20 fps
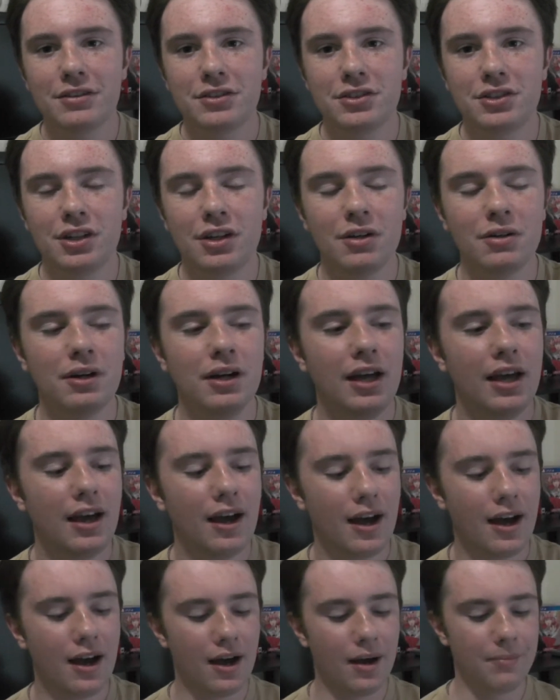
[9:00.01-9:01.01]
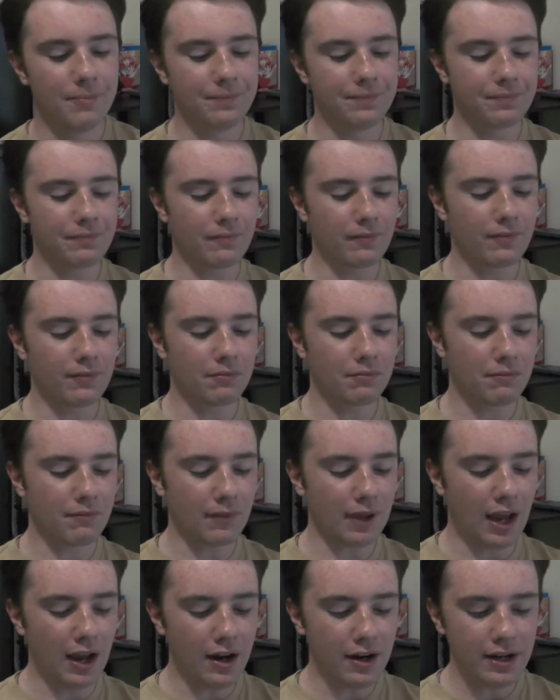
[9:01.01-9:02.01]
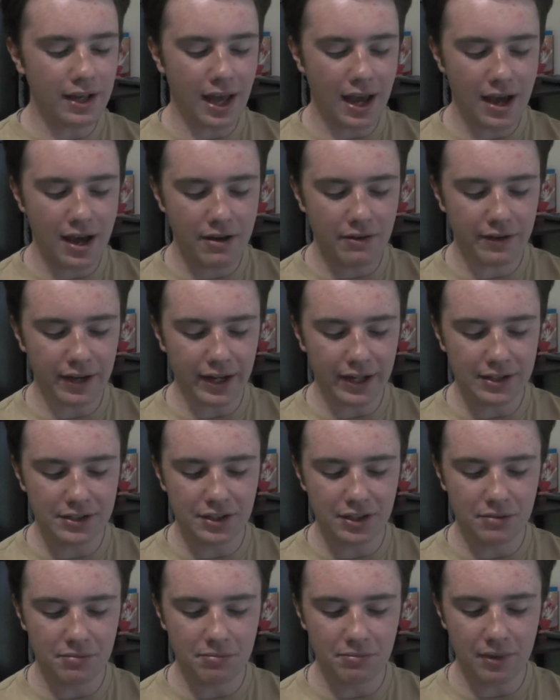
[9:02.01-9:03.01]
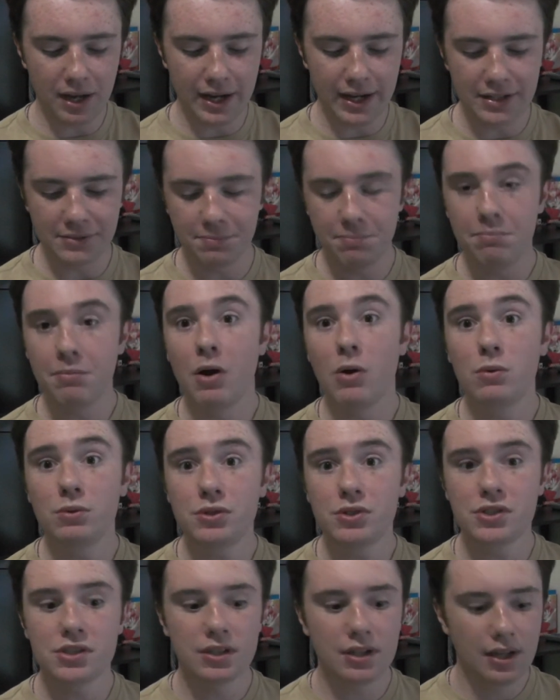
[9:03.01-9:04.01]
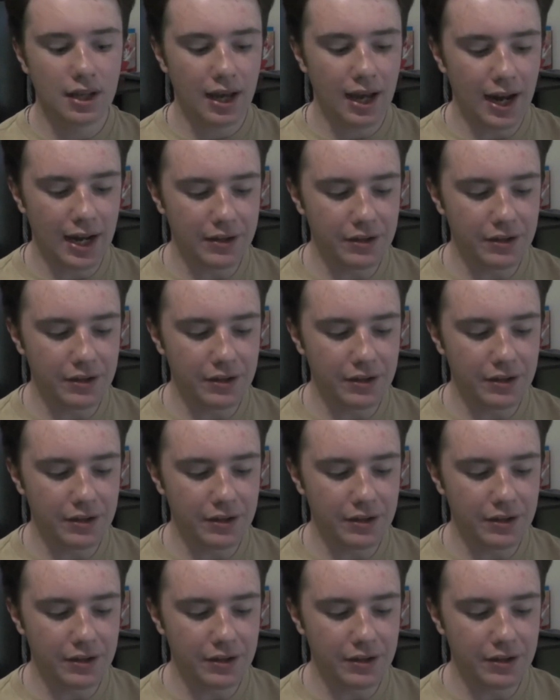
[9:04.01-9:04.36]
So I already have, I guess most, and